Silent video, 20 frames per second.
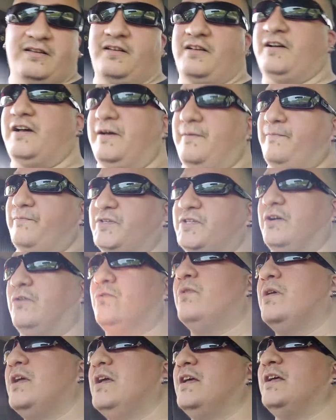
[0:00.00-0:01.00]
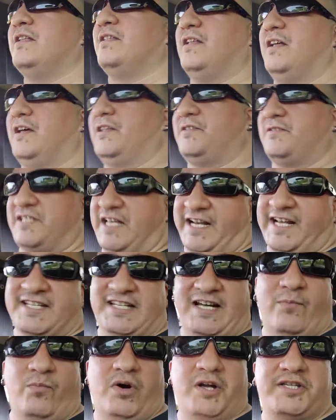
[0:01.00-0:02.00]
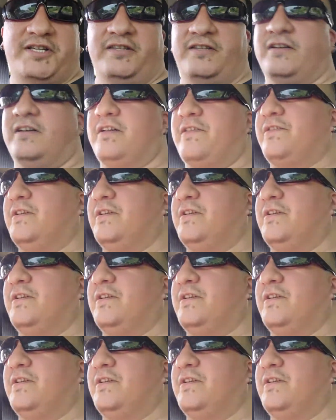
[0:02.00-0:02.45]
Um, so, uh, second time watching the